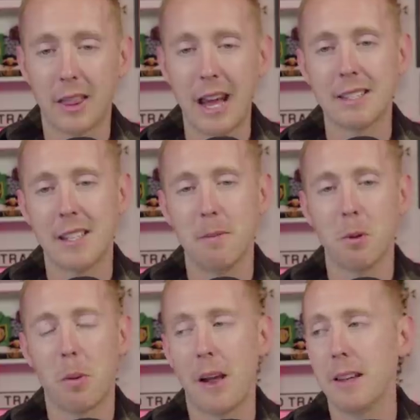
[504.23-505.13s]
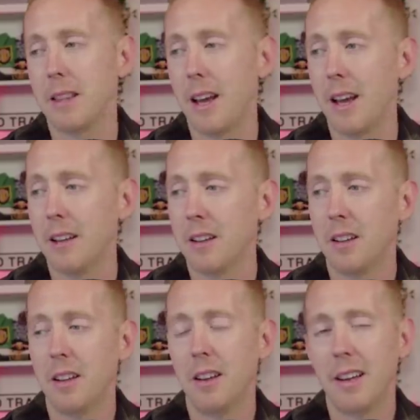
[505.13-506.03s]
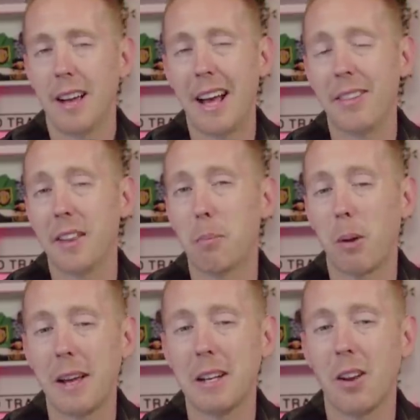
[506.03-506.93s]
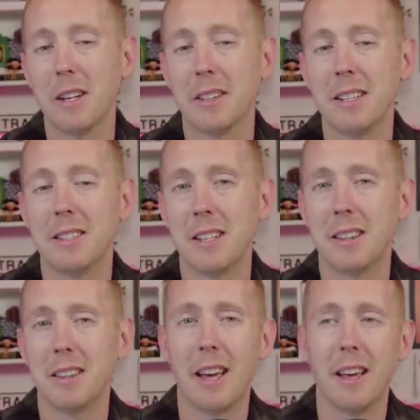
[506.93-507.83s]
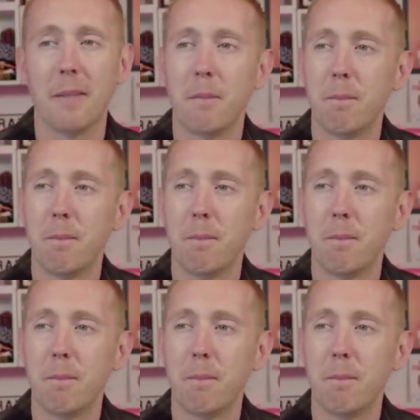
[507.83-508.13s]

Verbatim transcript: that team that played there and they played like they did there,